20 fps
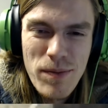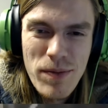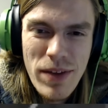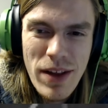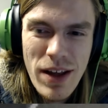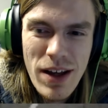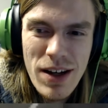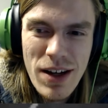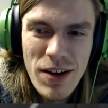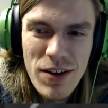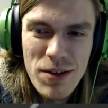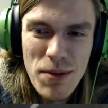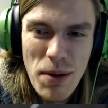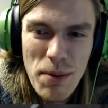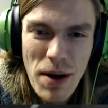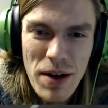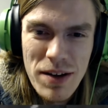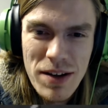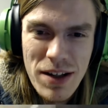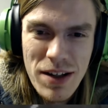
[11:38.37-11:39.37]
Man, it hurts my
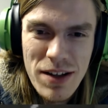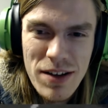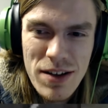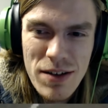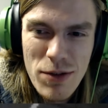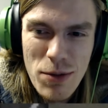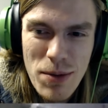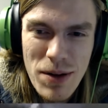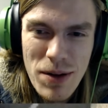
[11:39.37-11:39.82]
mouth again, son of a